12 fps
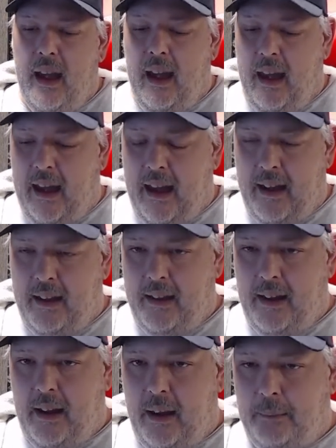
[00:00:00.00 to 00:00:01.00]
And
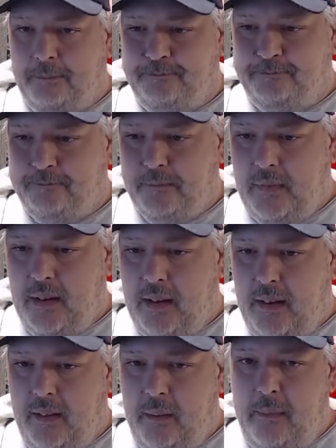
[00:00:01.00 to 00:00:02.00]

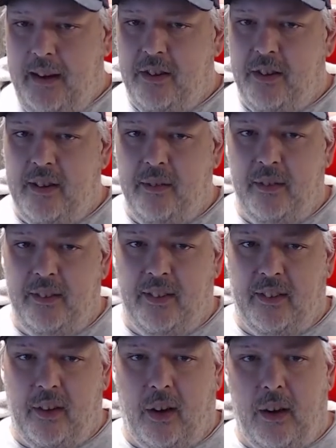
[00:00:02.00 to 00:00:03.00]
the major
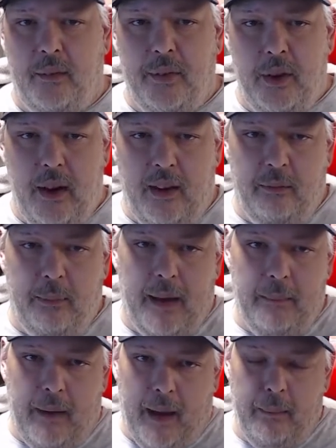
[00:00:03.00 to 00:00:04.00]
differences are, if you have
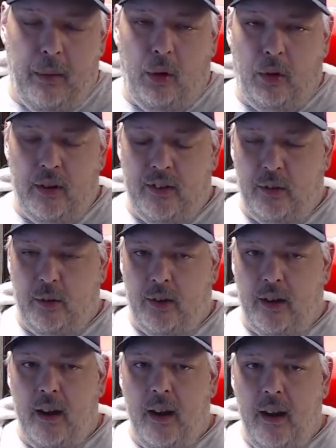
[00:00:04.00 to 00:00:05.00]
bipolar
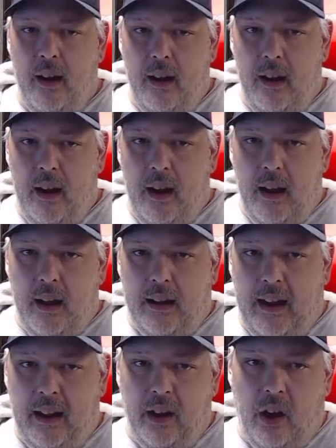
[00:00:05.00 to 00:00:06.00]
disorder,
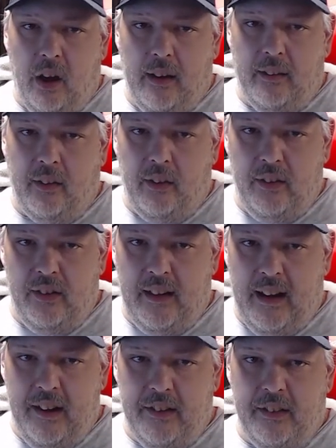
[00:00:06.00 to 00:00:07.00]
can cause
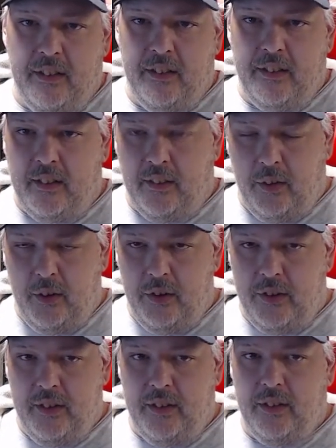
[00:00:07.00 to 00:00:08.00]
hallucinations,
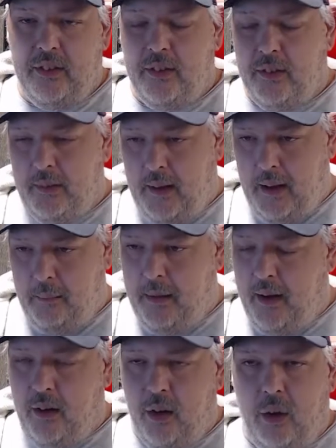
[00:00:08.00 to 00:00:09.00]
delusions,
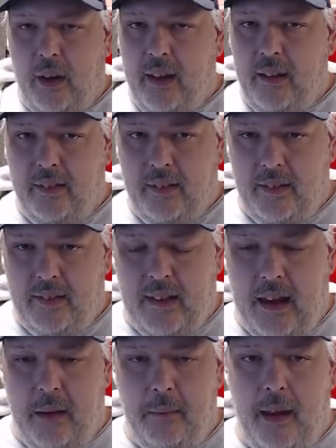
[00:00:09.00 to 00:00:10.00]
paranoia, the
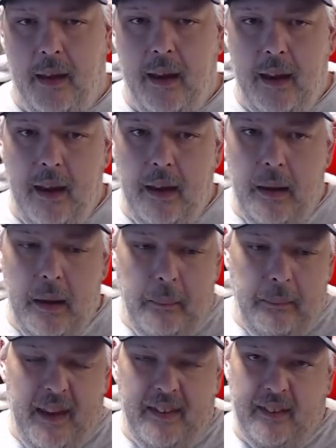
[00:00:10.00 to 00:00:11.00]
same
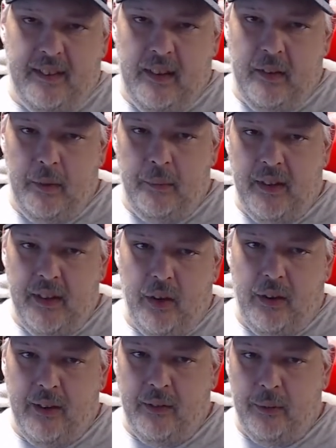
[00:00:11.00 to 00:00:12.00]
basic symptoms that
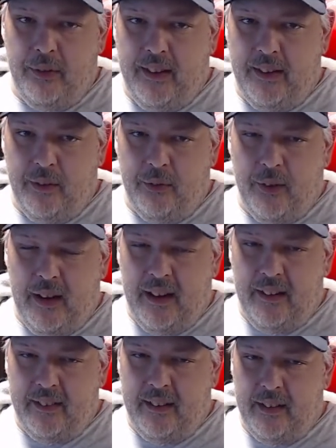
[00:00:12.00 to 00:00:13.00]
you'll get from schizophrenia
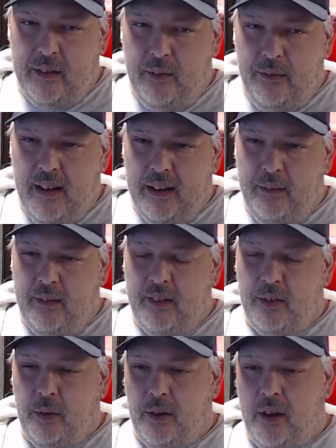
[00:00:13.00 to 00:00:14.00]
and schizoaffective
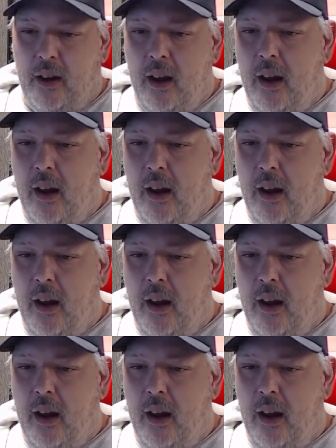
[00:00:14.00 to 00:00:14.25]
disorder.